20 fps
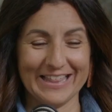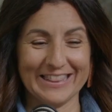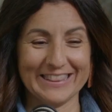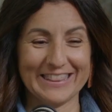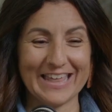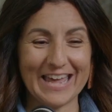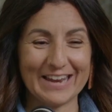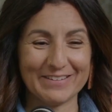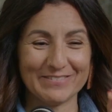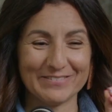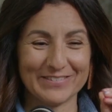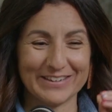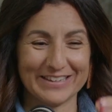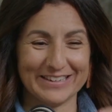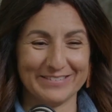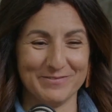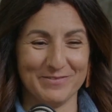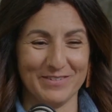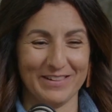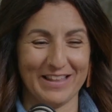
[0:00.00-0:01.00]
that
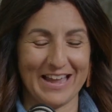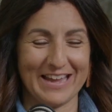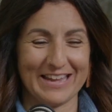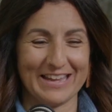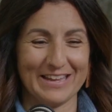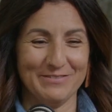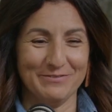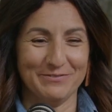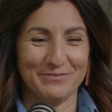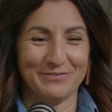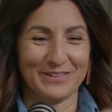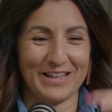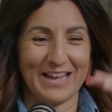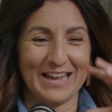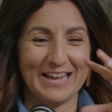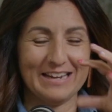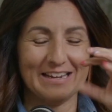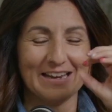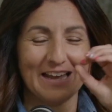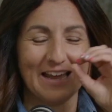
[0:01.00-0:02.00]
would like
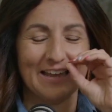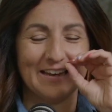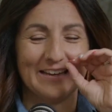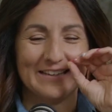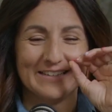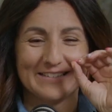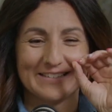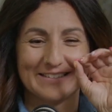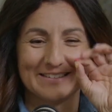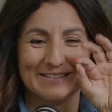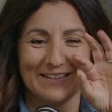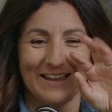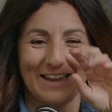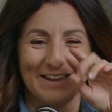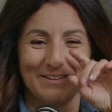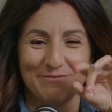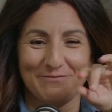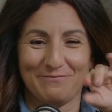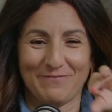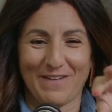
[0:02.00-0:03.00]
inflate and his
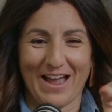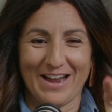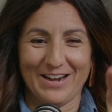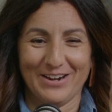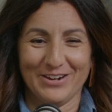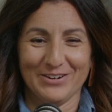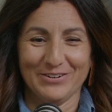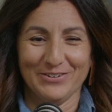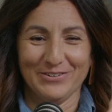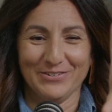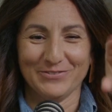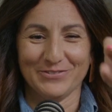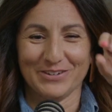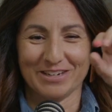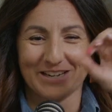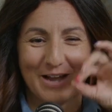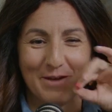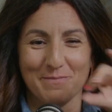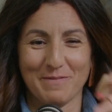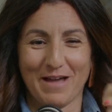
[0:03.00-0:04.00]
like fire would
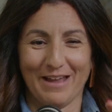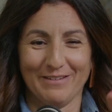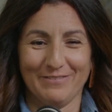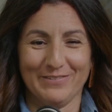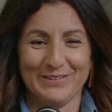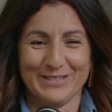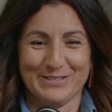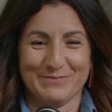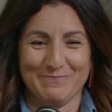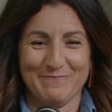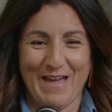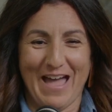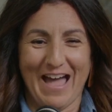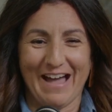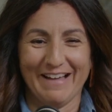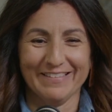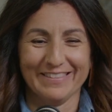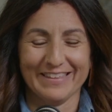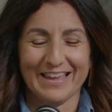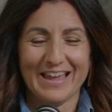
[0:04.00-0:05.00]
come out of his
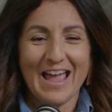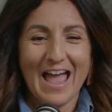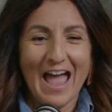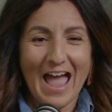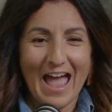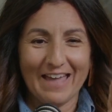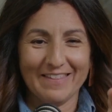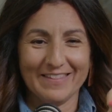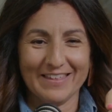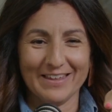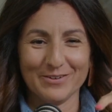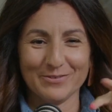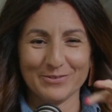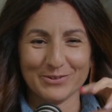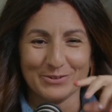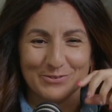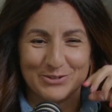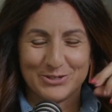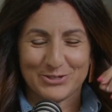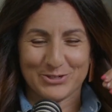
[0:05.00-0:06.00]
mouth Interesting. and then it
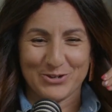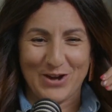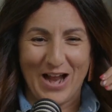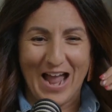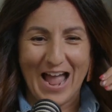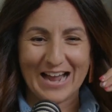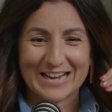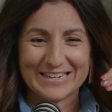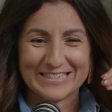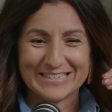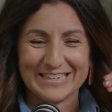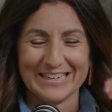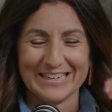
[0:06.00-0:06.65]
would retract